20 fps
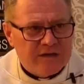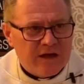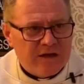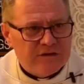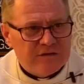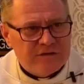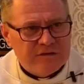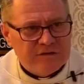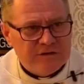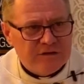and
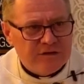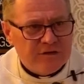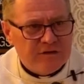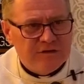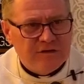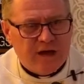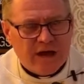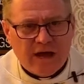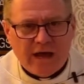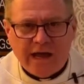still
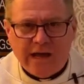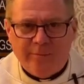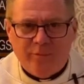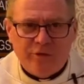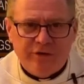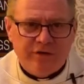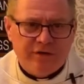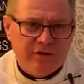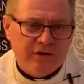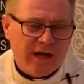time when
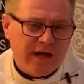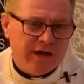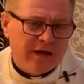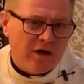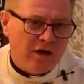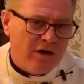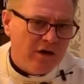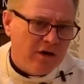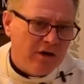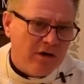you're like,
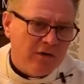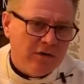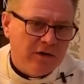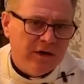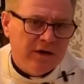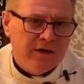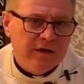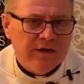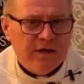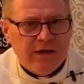
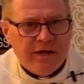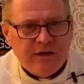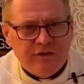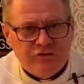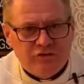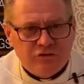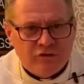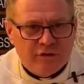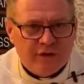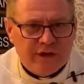oh,
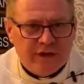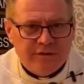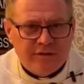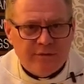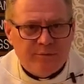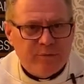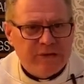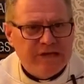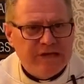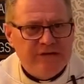enjoying
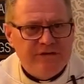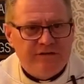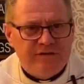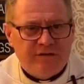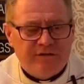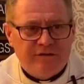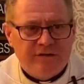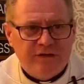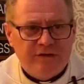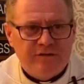the peace of
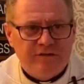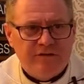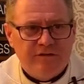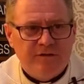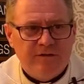it.